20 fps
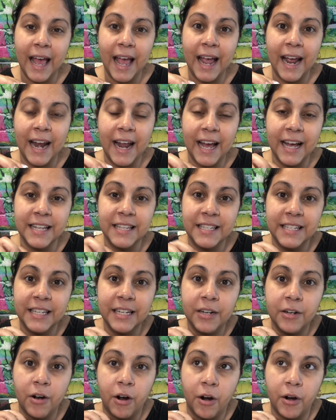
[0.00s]
And I had seen
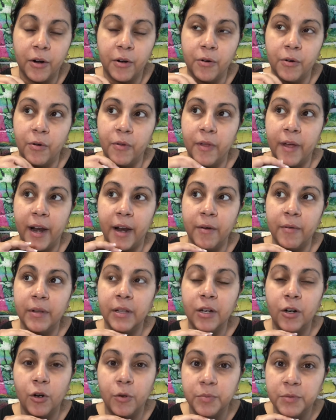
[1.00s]
an article that I really
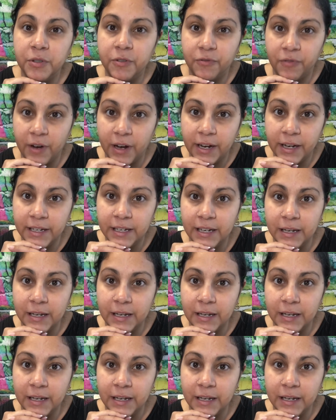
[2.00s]
hope to find,